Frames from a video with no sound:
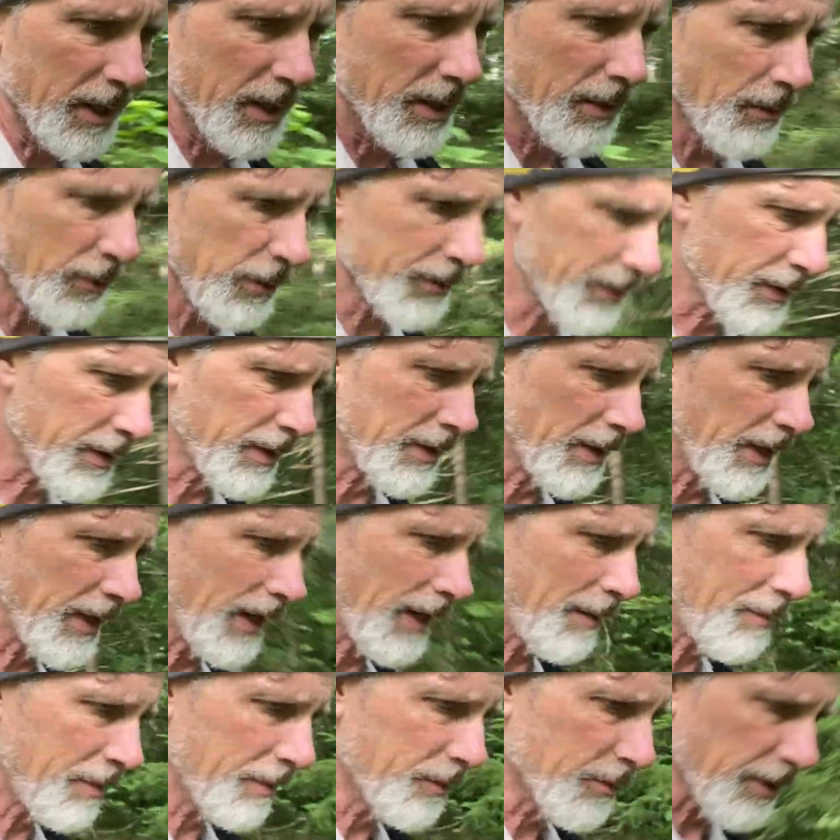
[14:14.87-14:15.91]
what's going to
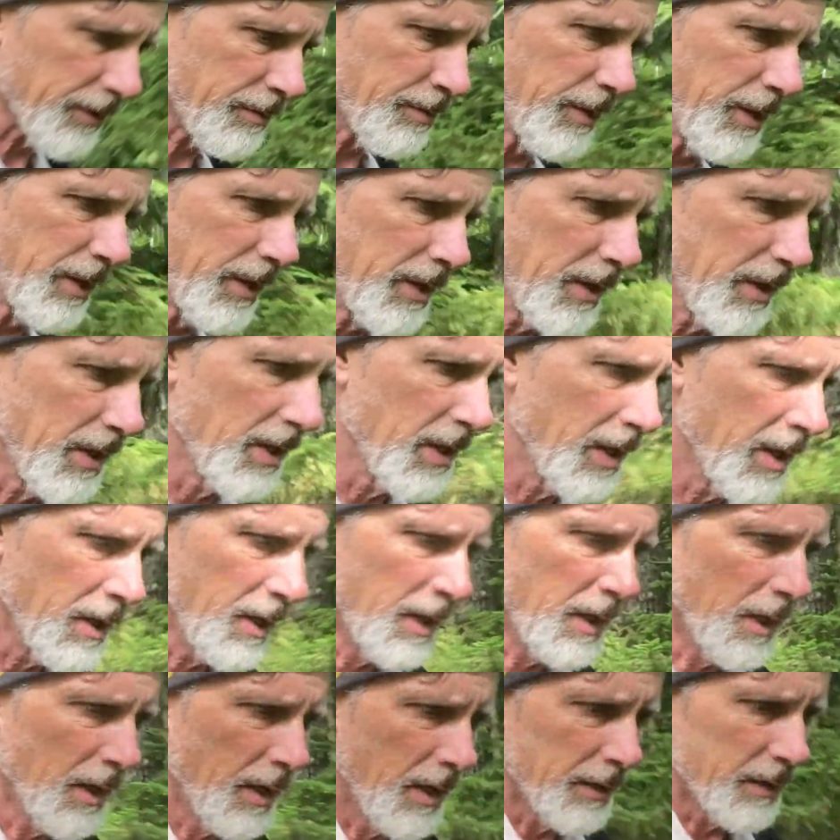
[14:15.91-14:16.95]
happen with me
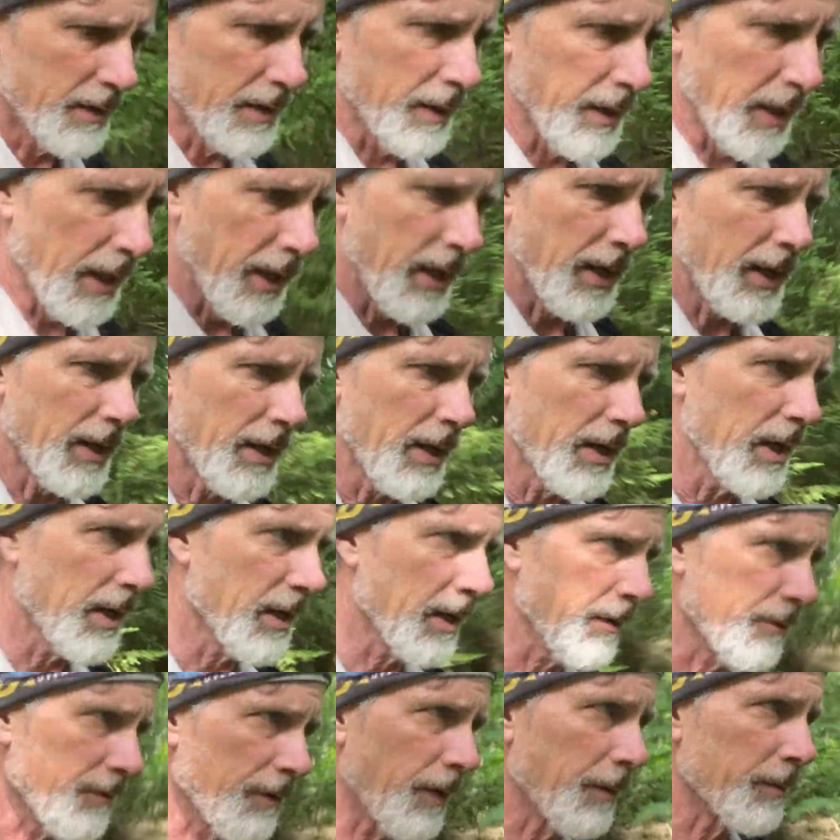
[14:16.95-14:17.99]
today,
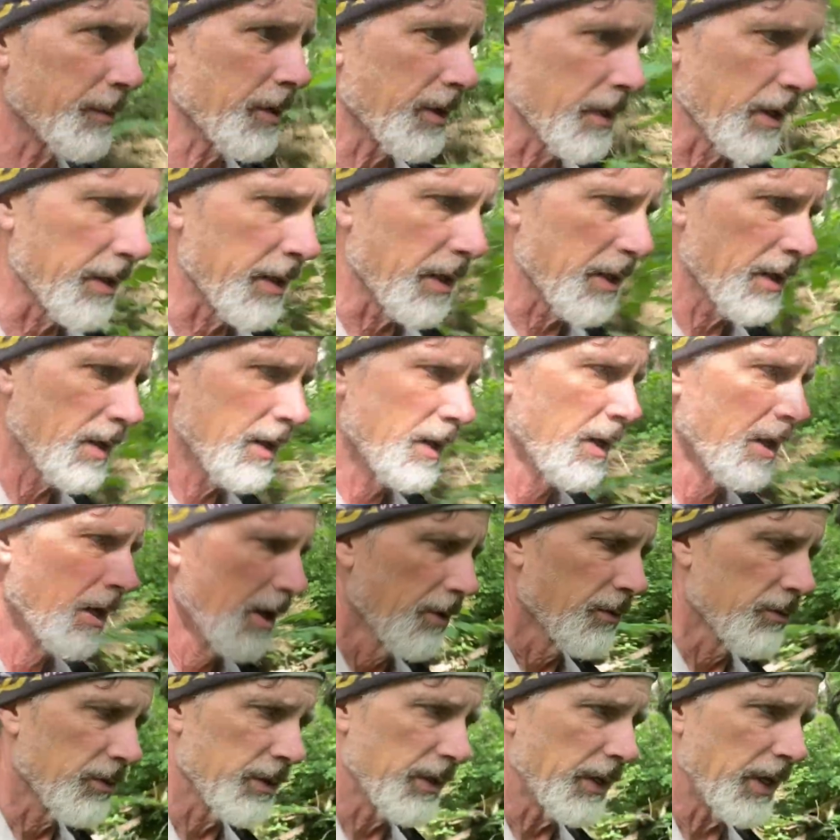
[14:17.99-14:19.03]
if I'm going to
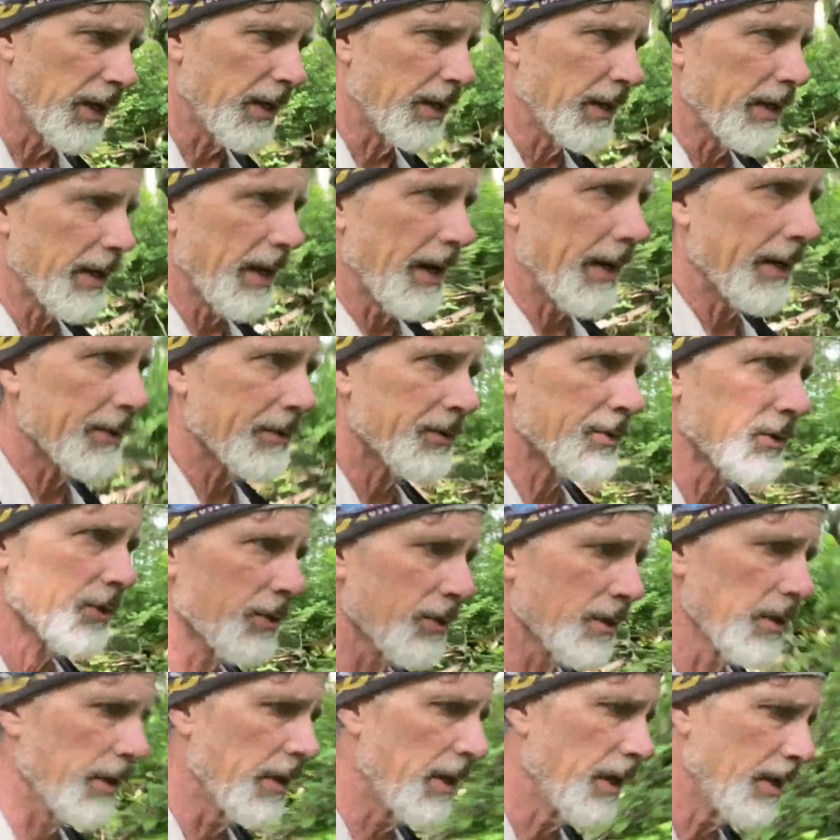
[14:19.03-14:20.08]
run out of gas
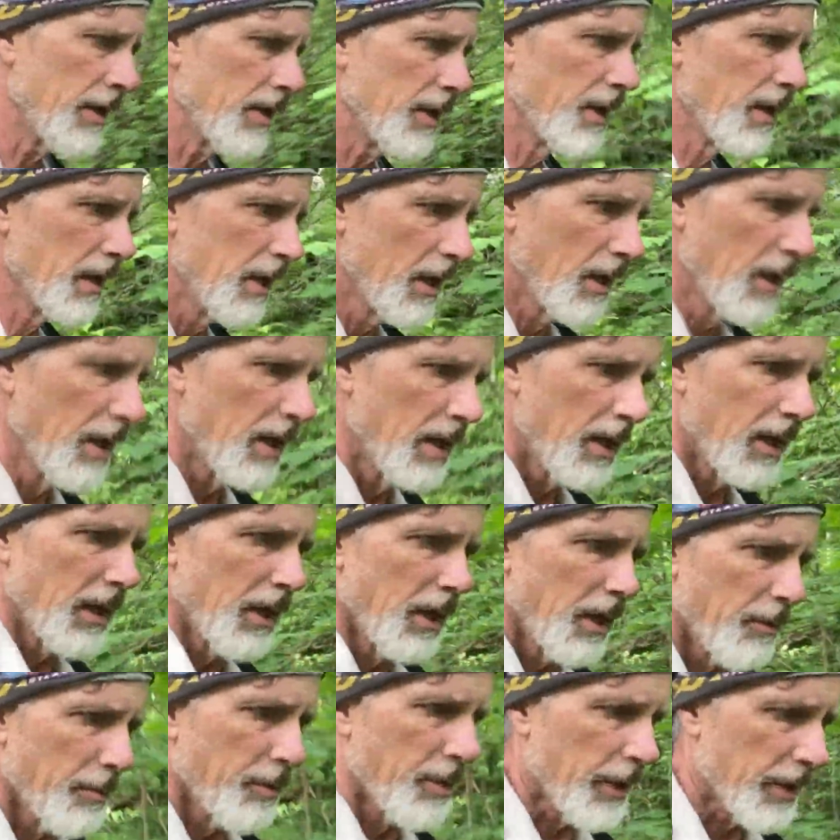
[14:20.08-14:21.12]
early.
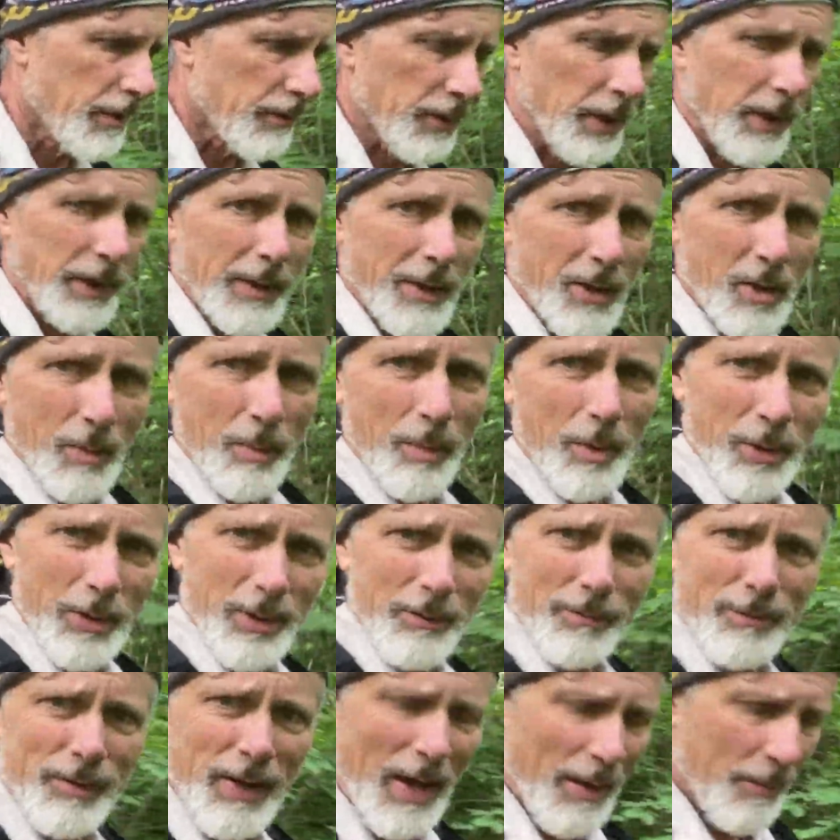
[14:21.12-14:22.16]
But right now I'm on a
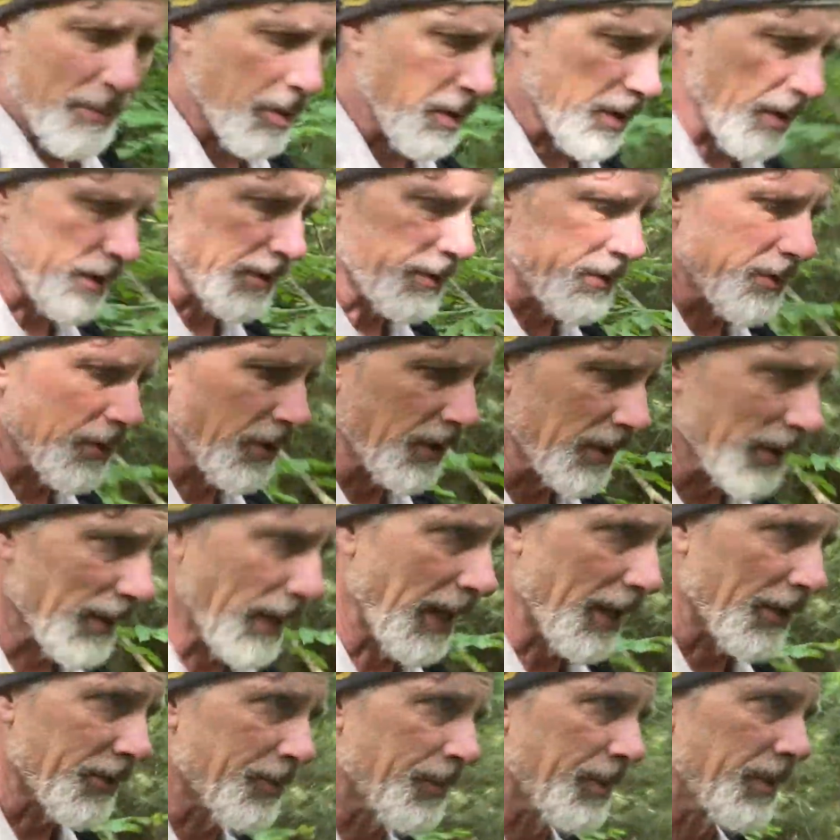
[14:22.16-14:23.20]
flat part, so it
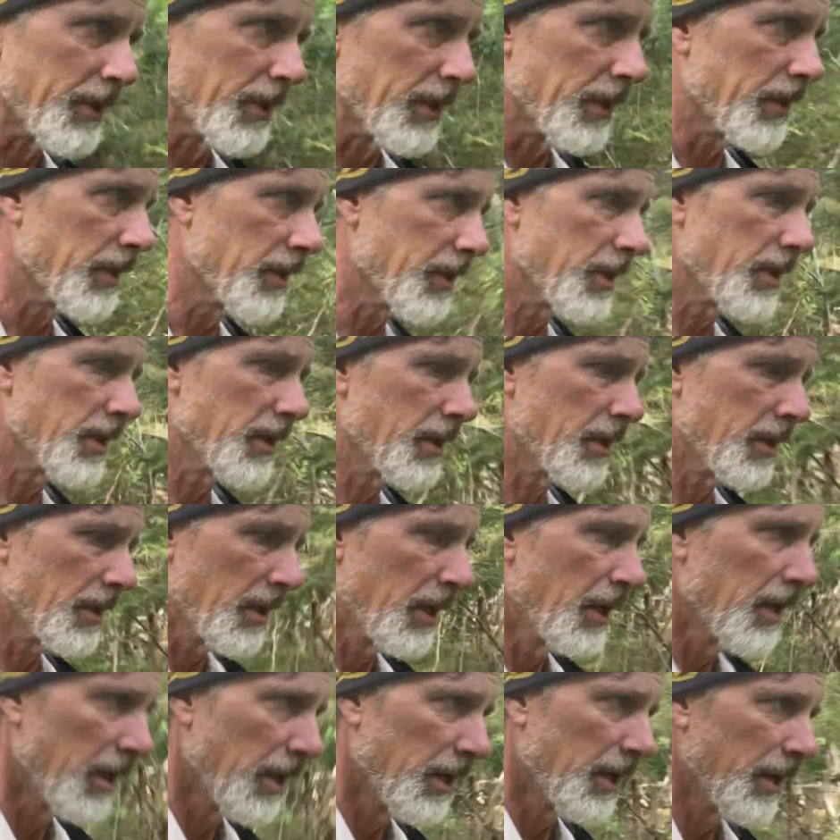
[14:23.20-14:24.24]
allows me to
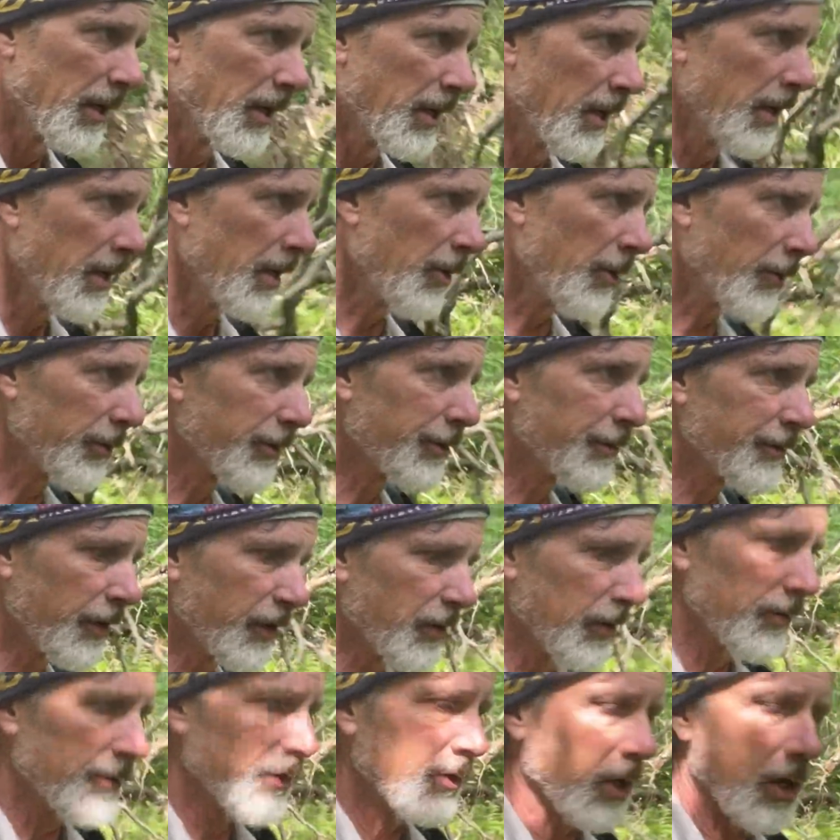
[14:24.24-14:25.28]
hold the
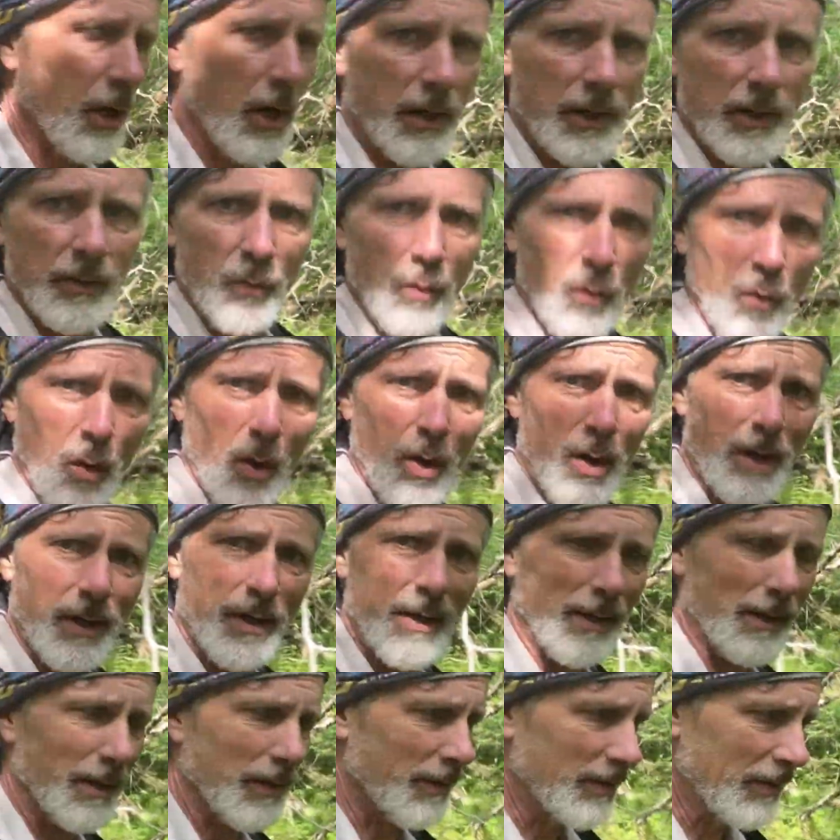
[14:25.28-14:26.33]
phone, talk, and walk
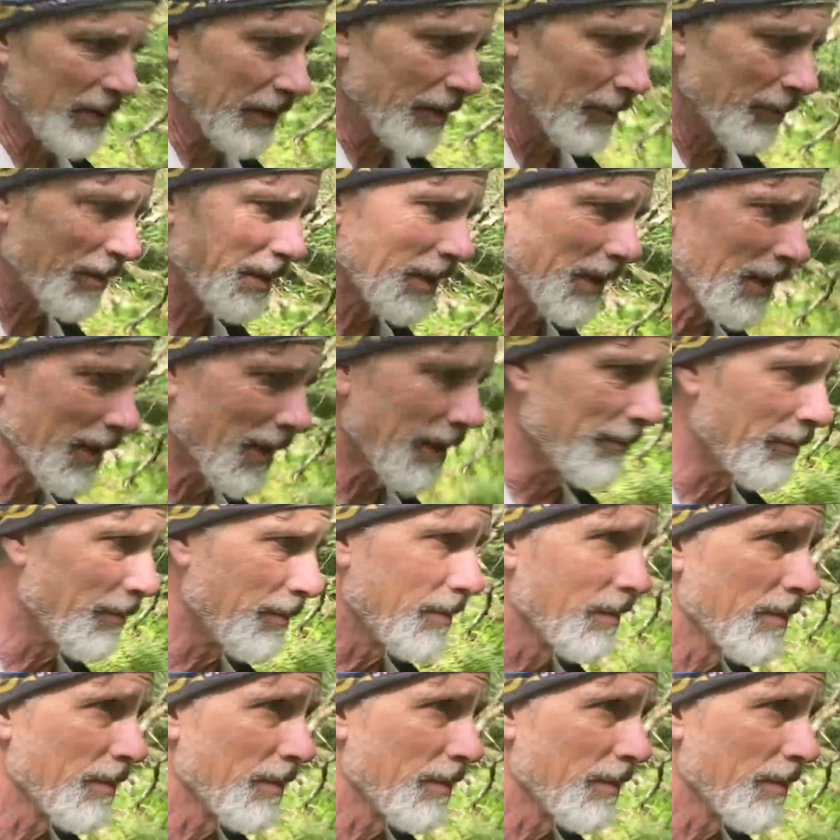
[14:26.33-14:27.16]
at the same time.